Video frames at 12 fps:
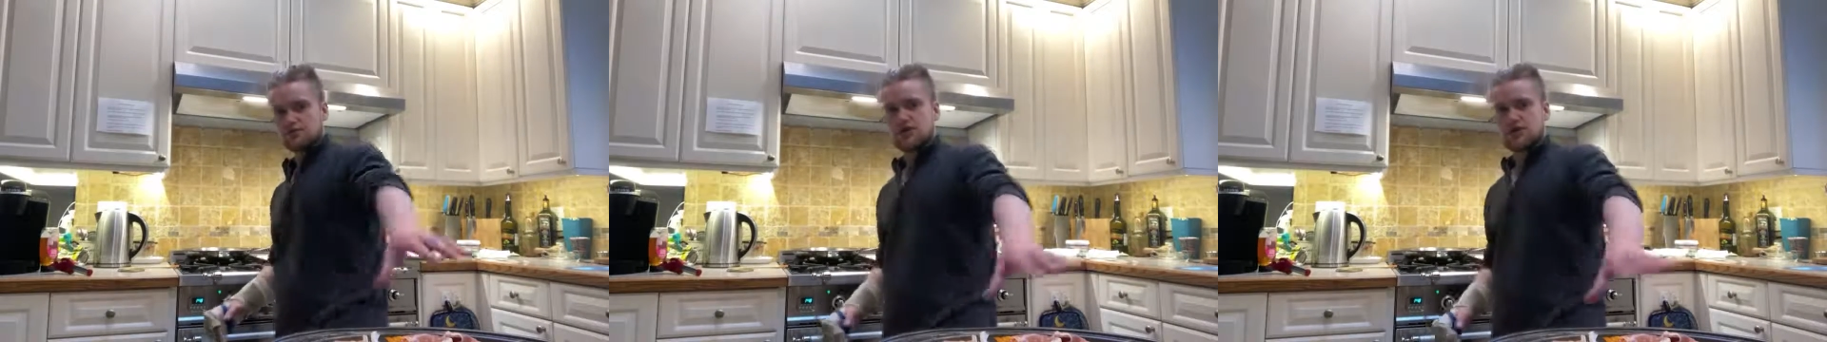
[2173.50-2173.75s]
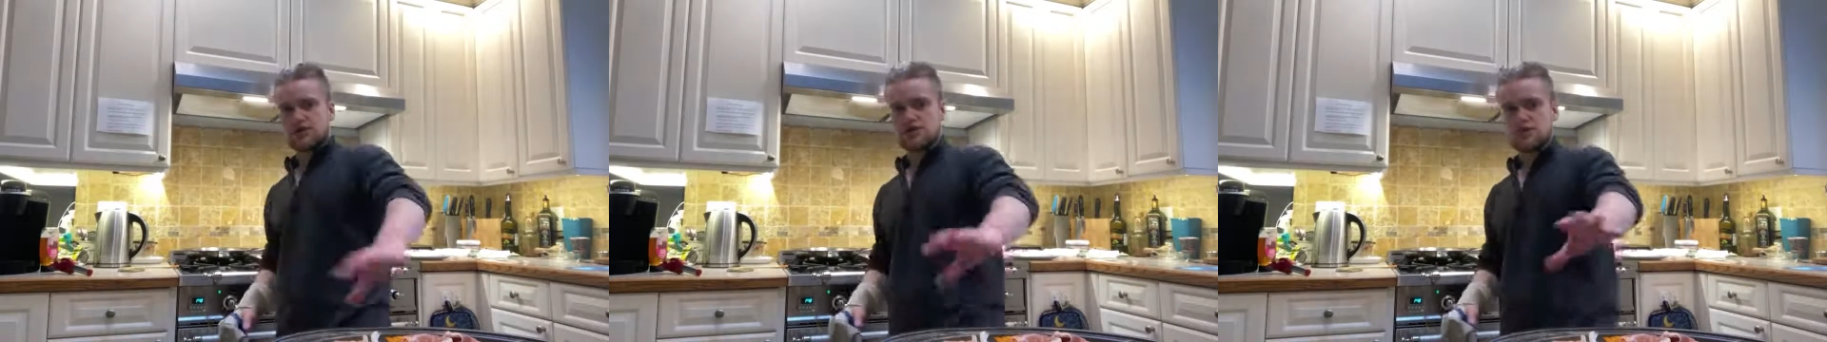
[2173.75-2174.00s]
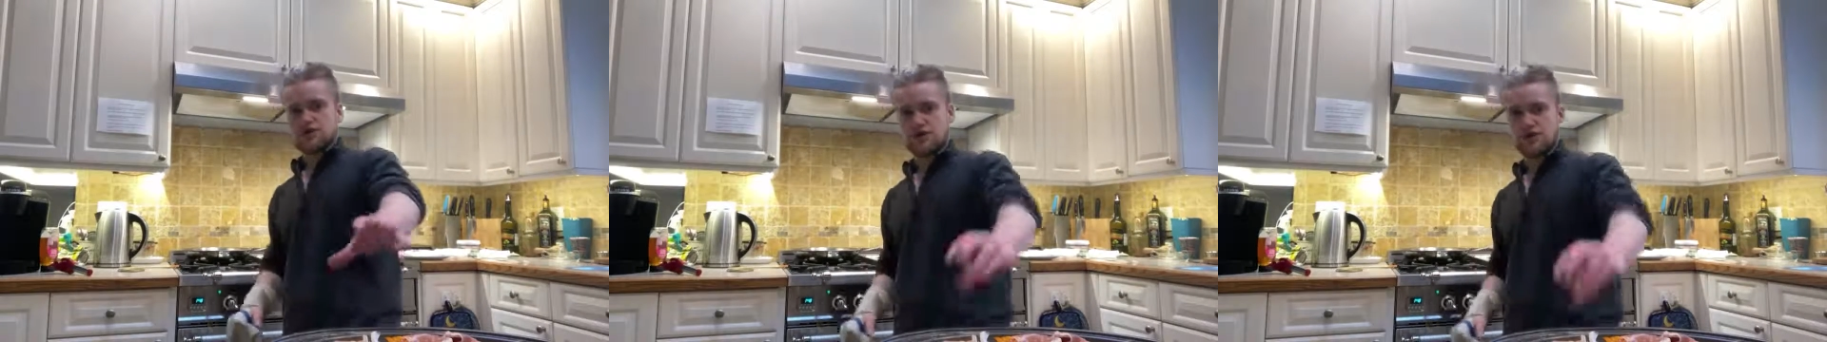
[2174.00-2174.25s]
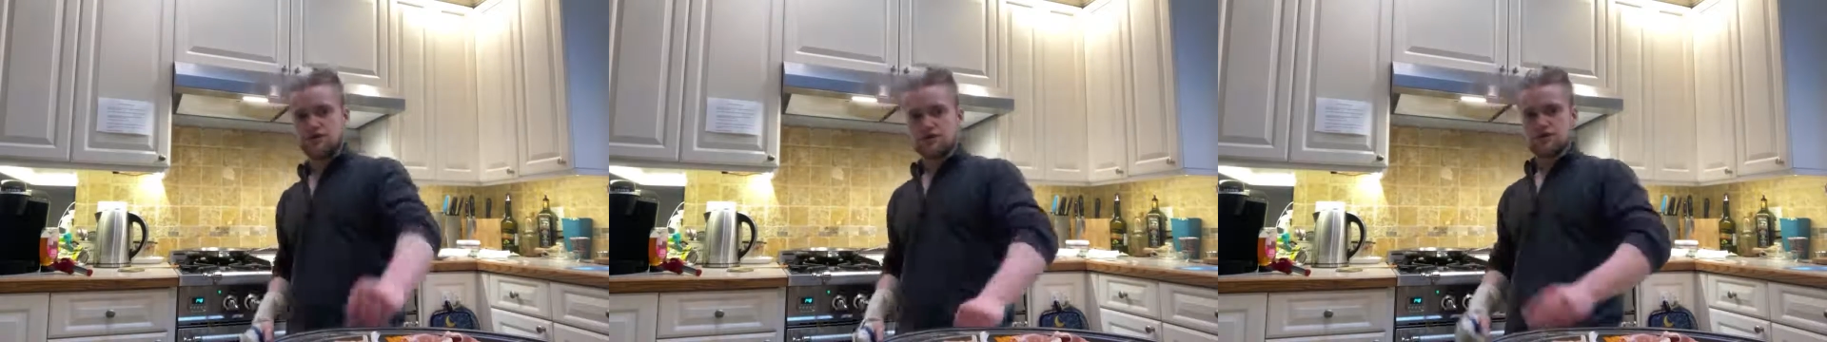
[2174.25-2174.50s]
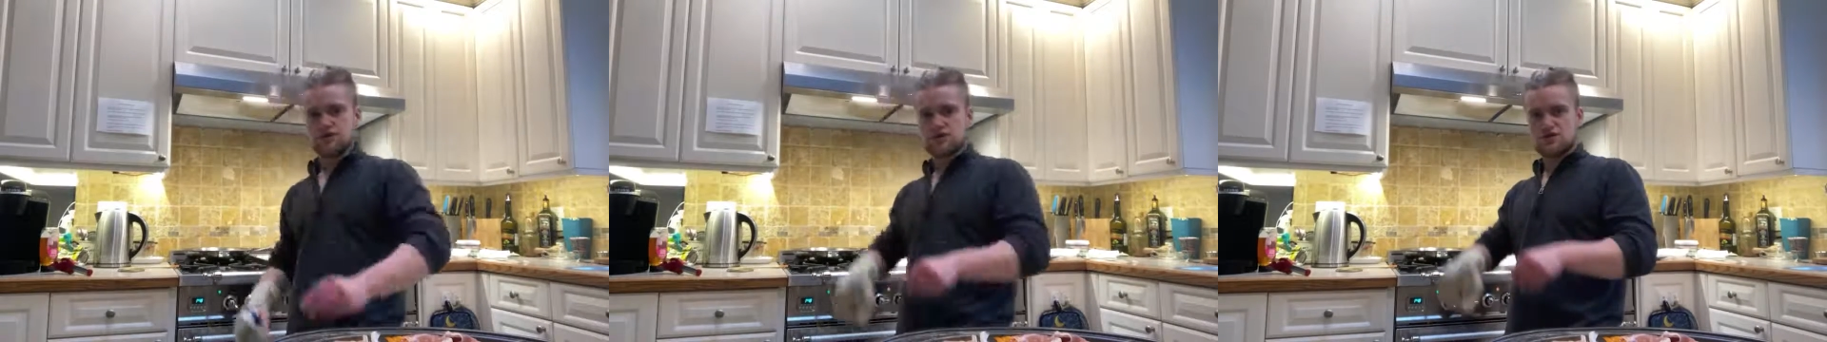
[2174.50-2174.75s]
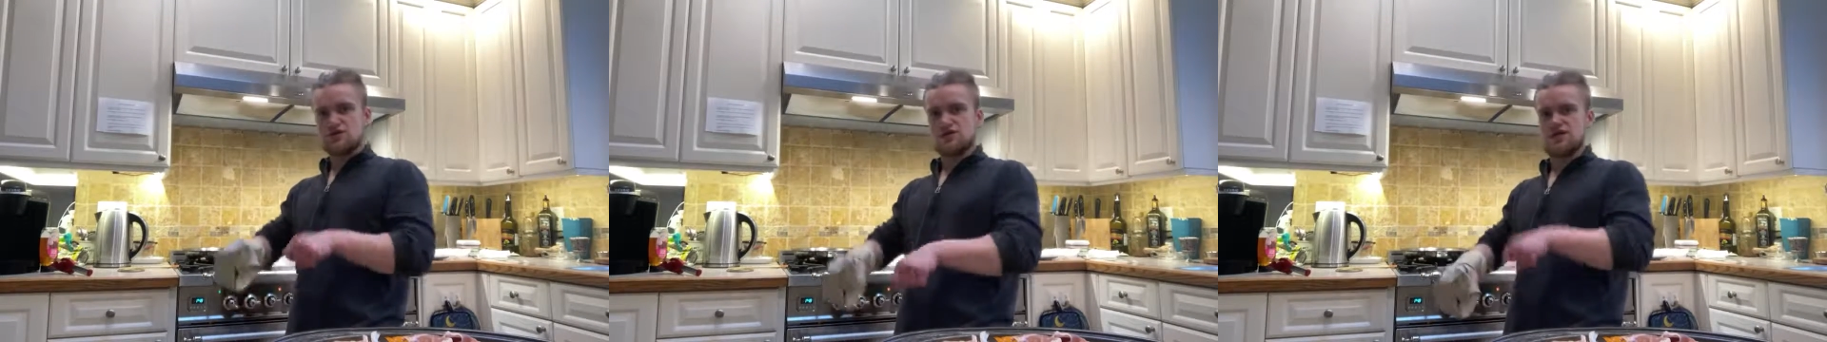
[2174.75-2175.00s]
my sous chef was
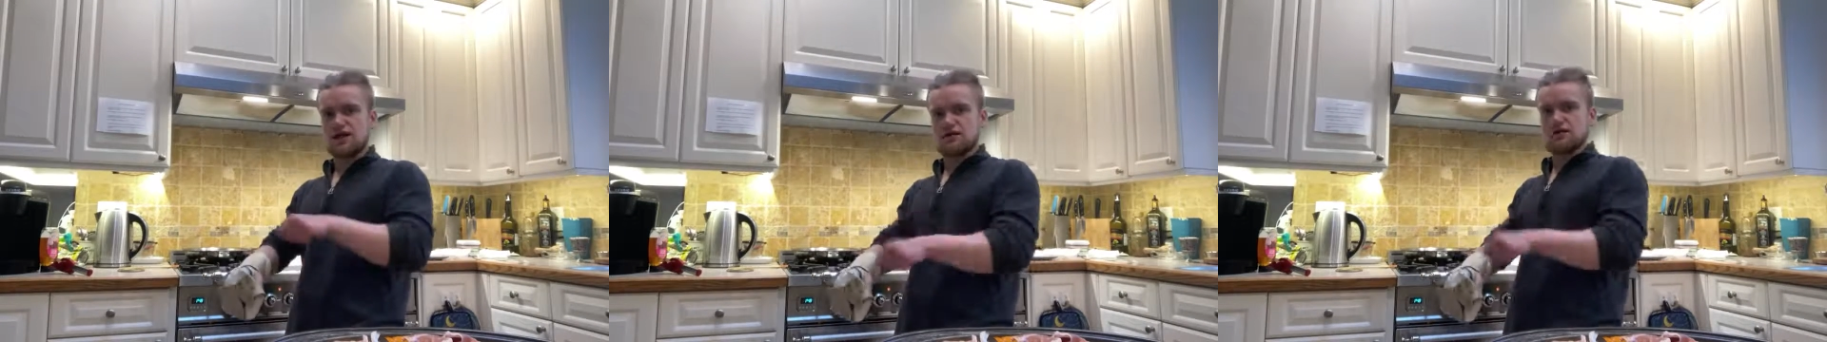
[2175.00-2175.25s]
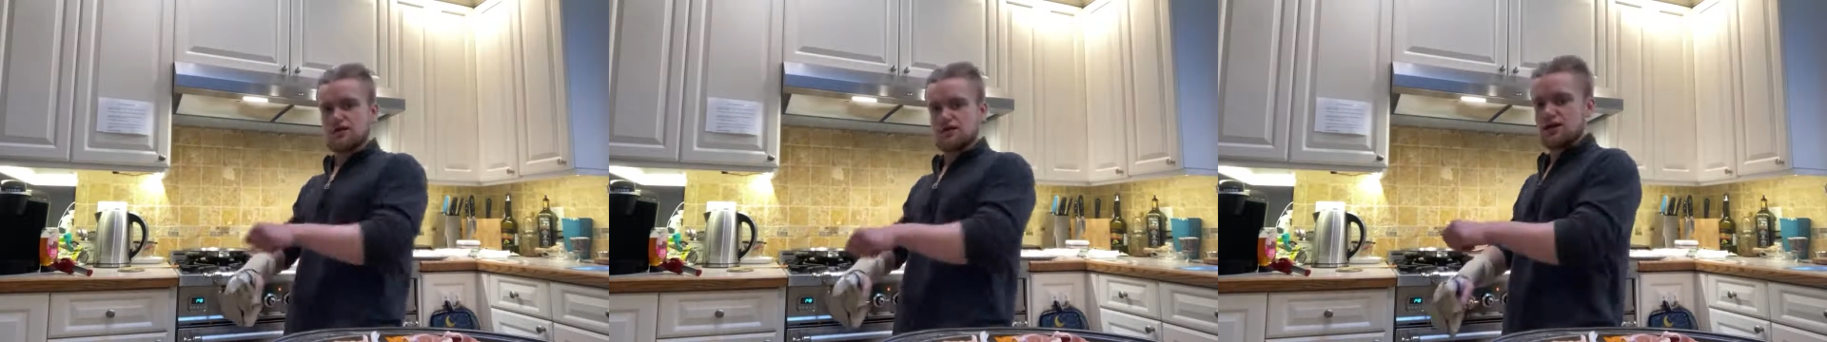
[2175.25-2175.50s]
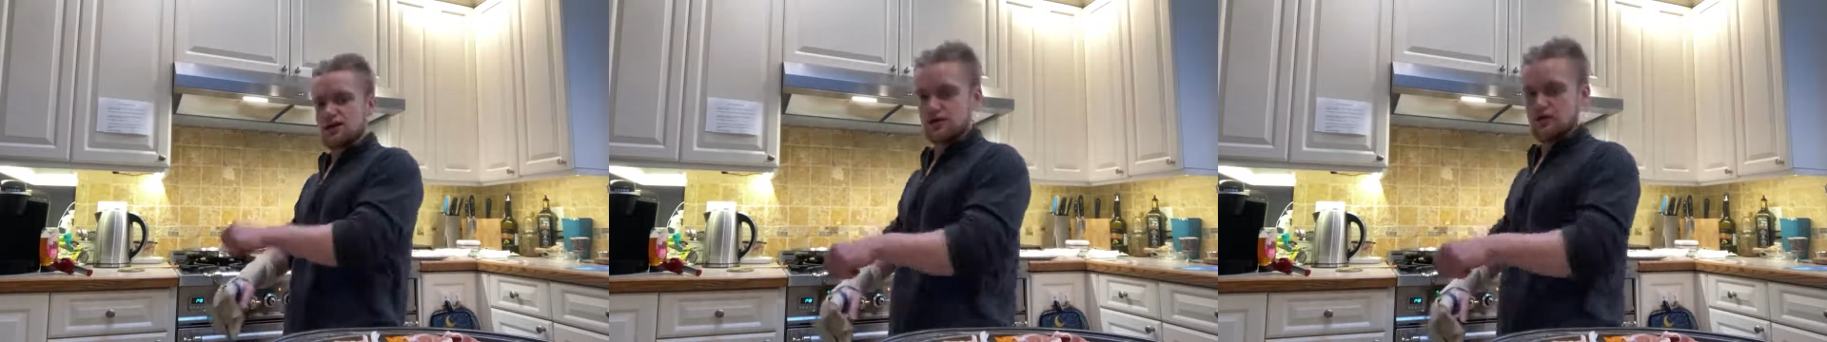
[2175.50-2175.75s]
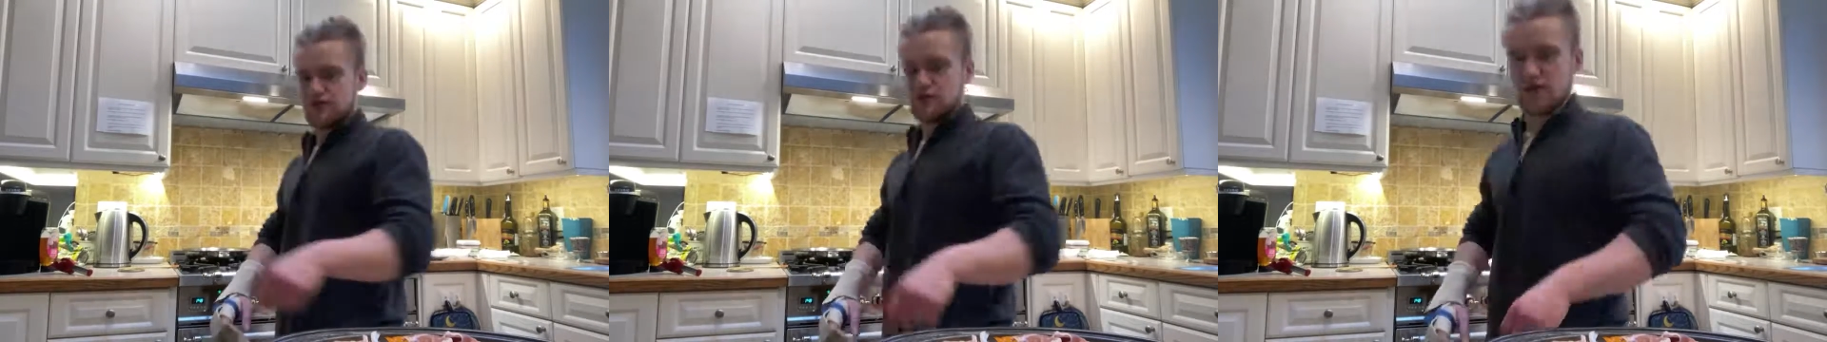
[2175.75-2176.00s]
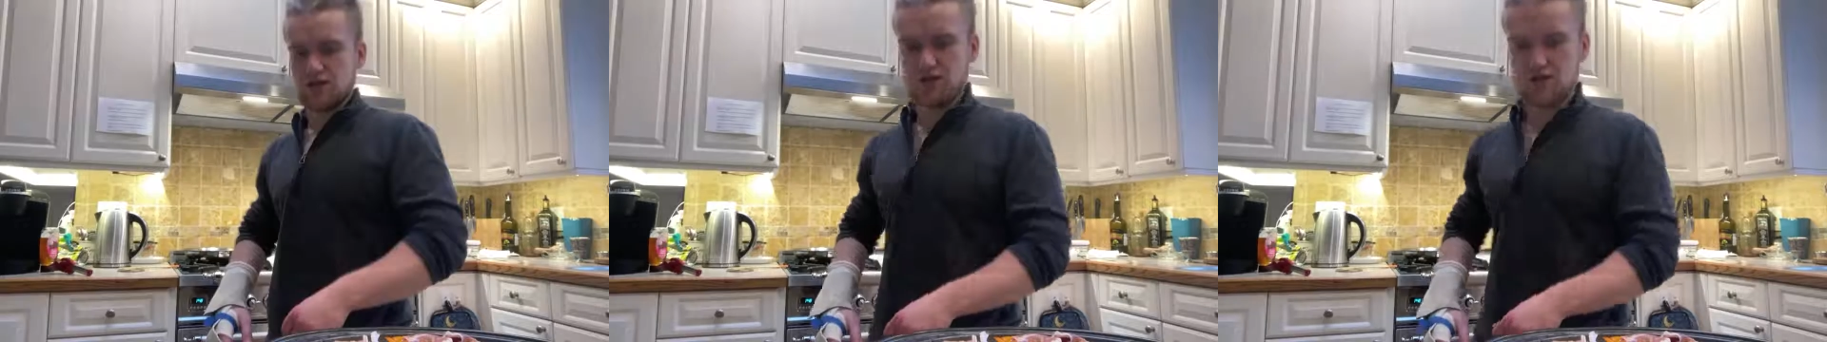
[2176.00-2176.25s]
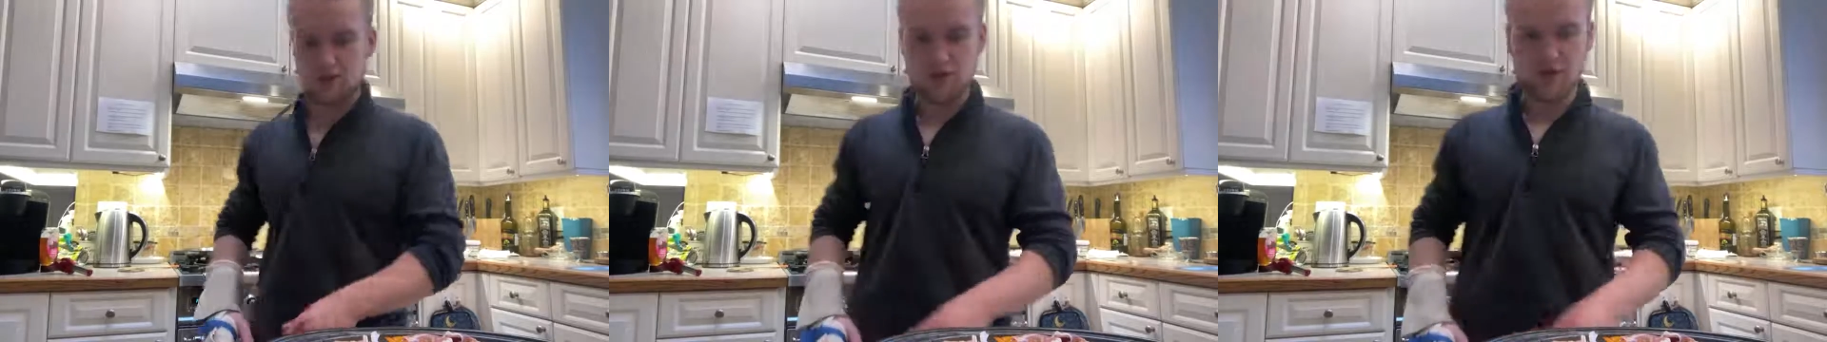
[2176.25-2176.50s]
silently cutting all these
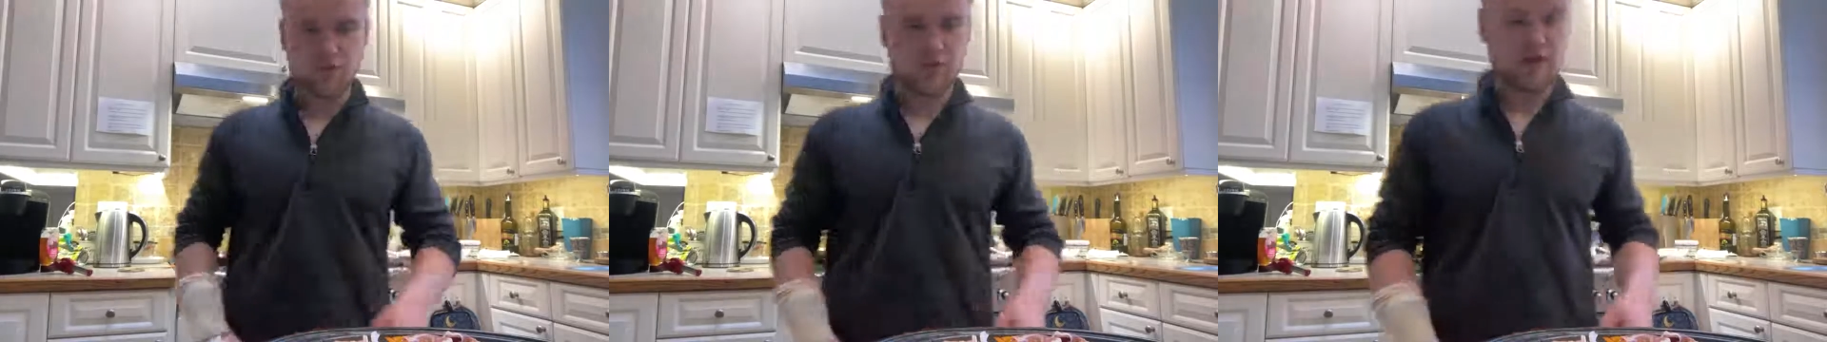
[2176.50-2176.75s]
things and putting them